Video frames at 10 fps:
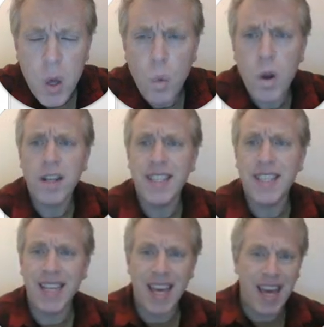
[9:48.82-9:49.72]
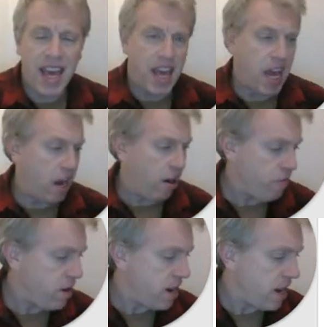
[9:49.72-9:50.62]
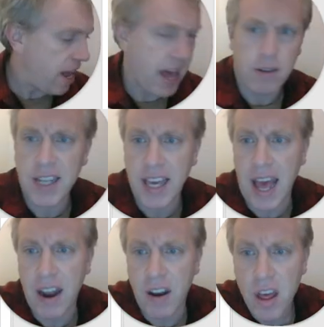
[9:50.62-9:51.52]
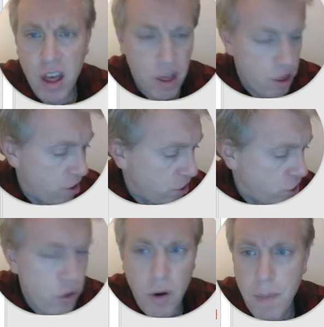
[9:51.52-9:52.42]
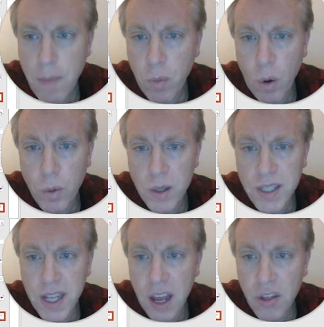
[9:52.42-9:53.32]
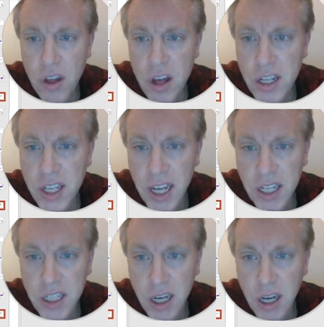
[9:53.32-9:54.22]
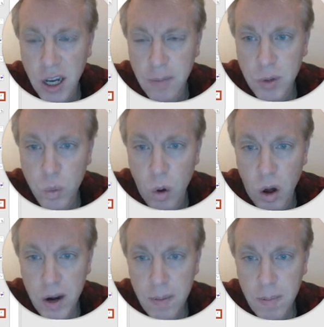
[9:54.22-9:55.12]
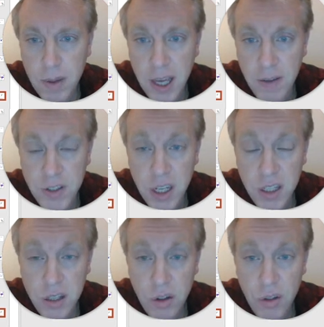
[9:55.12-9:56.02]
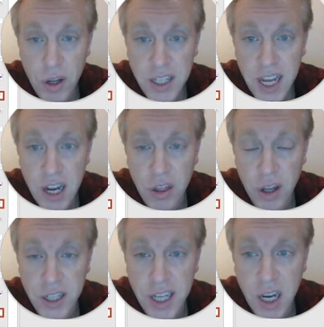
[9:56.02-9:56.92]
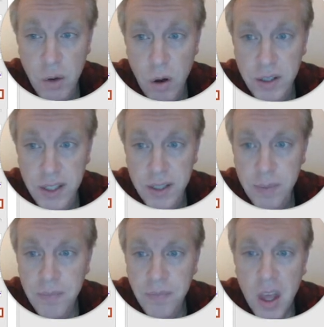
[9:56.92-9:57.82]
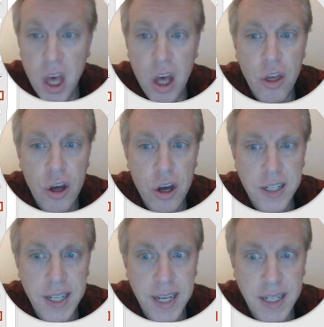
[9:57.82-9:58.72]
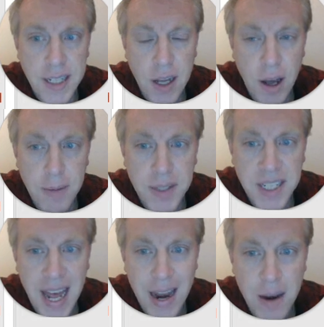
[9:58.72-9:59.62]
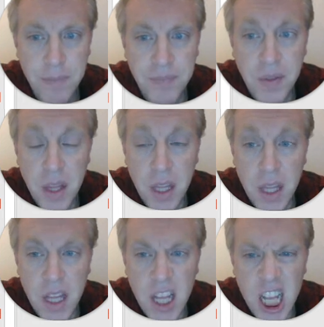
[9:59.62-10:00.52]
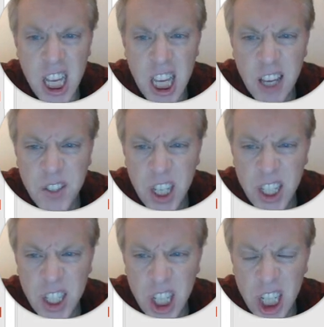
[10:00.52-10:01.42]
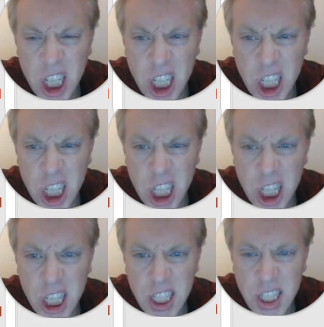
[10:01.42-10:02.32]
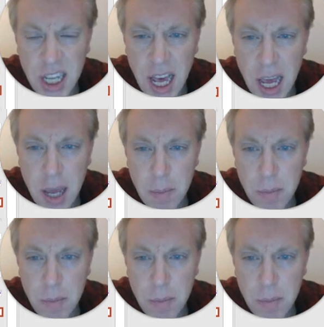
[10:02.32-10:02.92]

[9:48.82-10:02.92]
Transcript: we'll see it here. I've written it out again. Do you remember what we were saying? 13 times 1 gives us 13, 13 ones. 13 times 10 gives us the same